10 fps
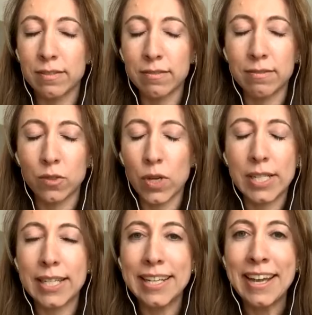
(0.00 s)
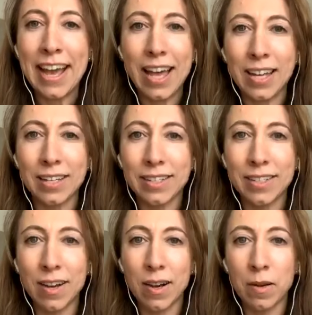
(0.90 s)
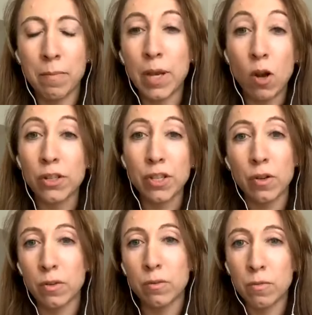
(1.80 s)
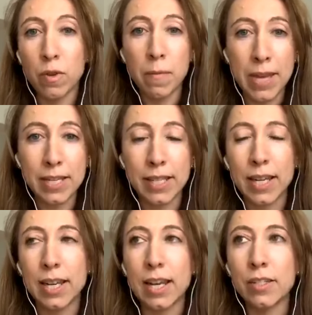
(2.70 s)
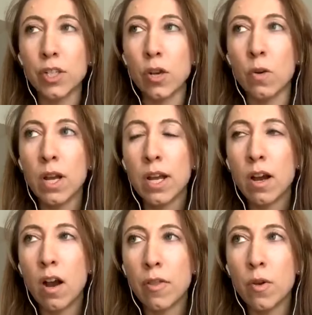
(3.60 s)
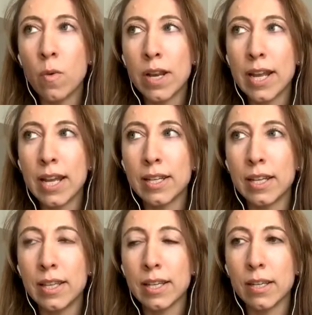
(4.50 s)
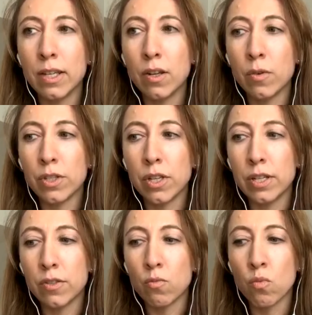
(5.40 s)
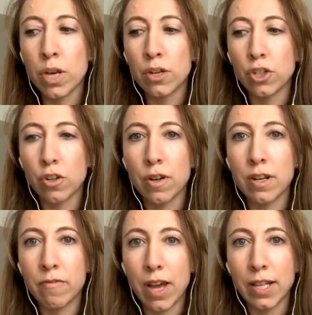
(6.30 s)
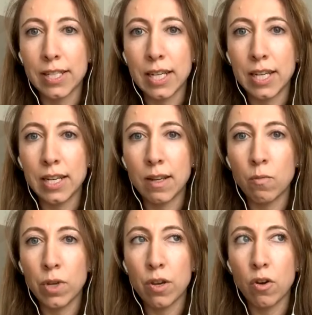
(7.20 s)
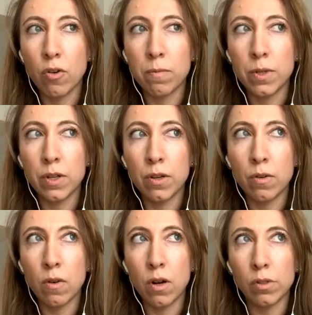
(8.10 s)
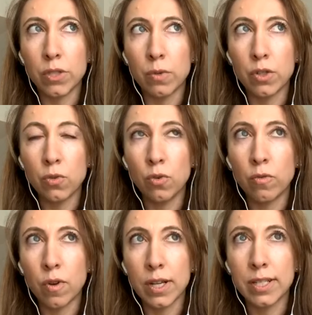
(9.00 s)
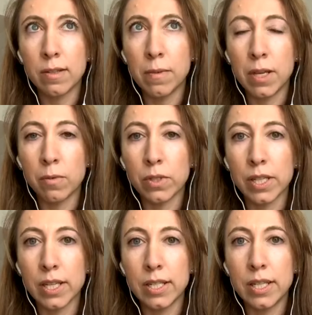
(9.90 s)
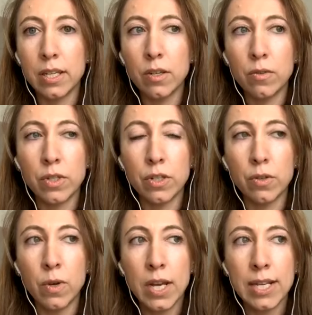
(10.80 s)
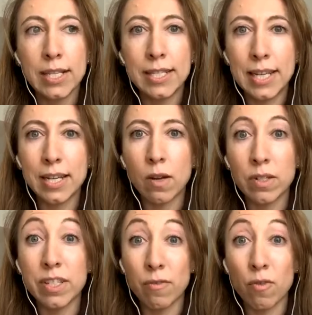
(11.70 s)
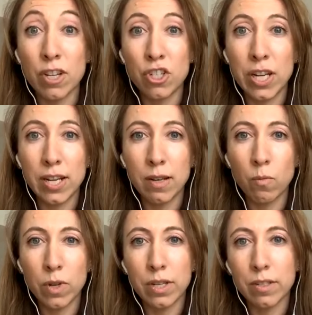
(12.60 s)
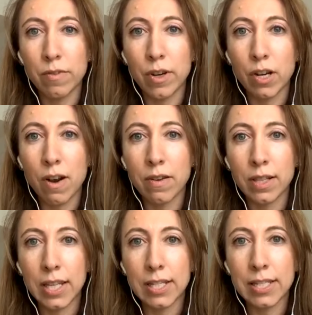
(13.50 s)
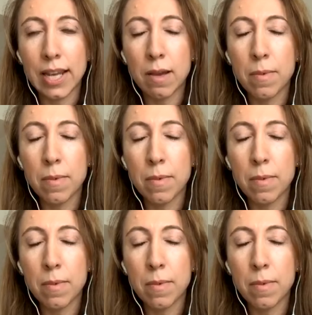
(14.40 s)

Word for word: crazy and um, but also amazing. And so, on the one hand, I think you know it's it's reassuring, validating, and we hope you know also a tool for us to be able to continue to stand out as differentiated in what is a very crowded landscape.